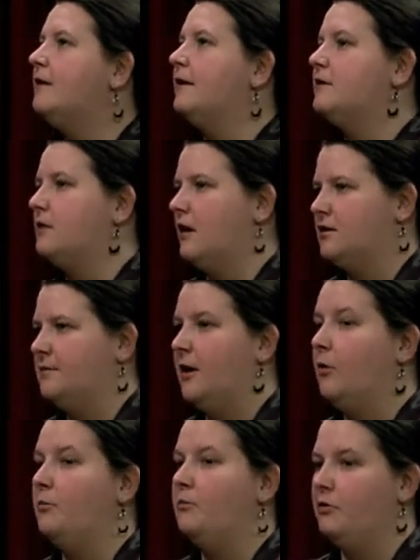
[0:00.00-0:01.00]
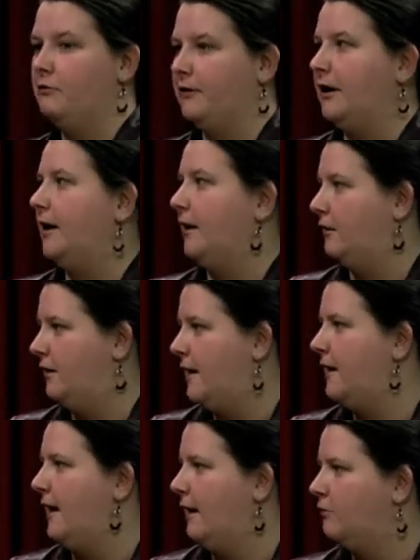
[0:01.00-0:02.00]
they talked about moving
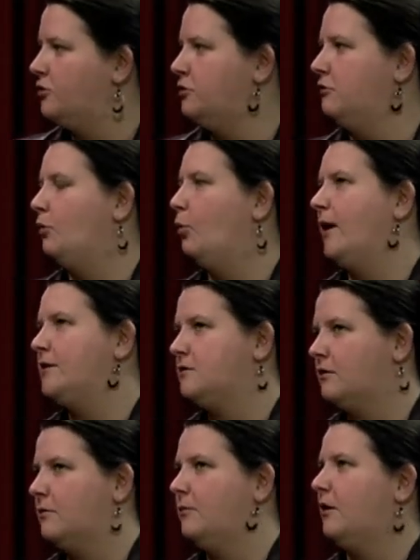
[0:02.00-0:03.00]
internet out to the western